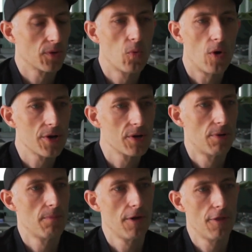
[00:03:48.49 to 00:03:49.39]
quarter,
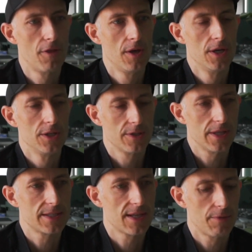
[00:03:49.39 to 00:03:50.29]
per month. So
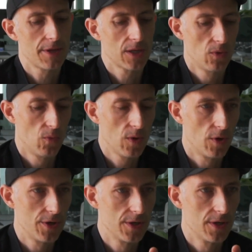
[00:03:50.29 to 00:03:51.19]
that's something we
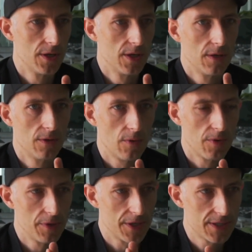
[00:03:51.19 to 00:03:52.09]
want to
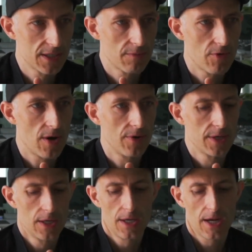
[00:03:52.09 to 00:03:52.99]
build a system around.
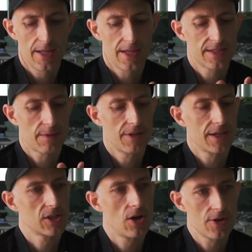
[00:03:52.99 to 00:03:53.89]
And then something
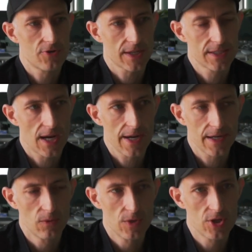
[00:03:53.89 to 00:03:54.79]
like contract
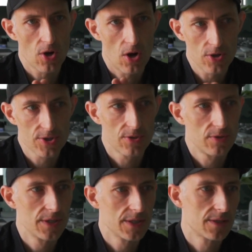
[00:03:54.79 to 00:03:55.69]
signing, which also
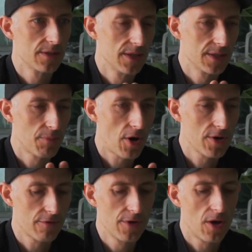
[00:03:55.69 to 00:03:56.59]
is part
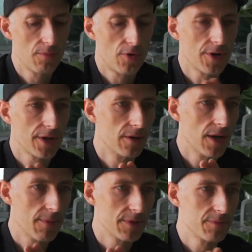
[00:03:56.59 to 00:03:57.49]
of the onboarding or
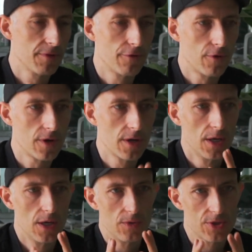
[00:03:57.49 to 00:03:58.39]
happens before.
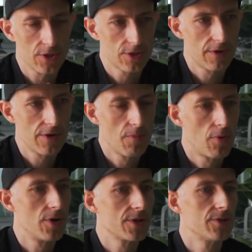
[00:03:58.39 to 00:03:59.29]
It's also very
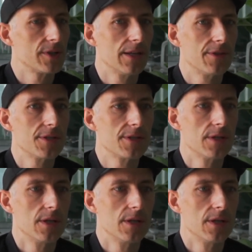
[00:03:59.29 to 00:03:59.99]
important to get this